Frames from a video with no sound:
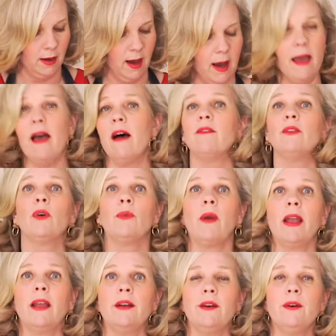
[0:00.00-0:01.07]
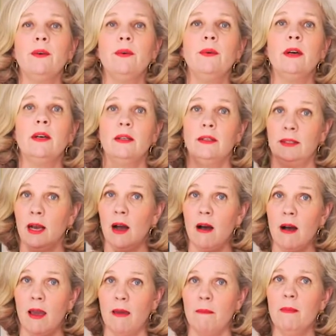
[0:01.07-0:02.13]
I have oregano,
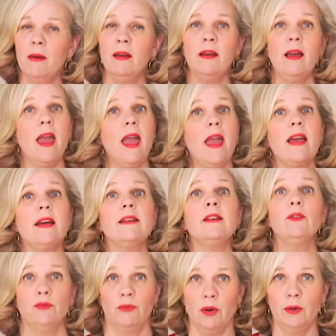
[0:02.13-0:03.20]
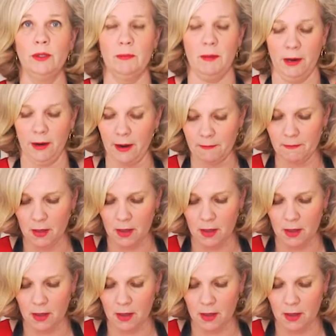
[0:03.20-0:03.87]
thyme, and rosemary.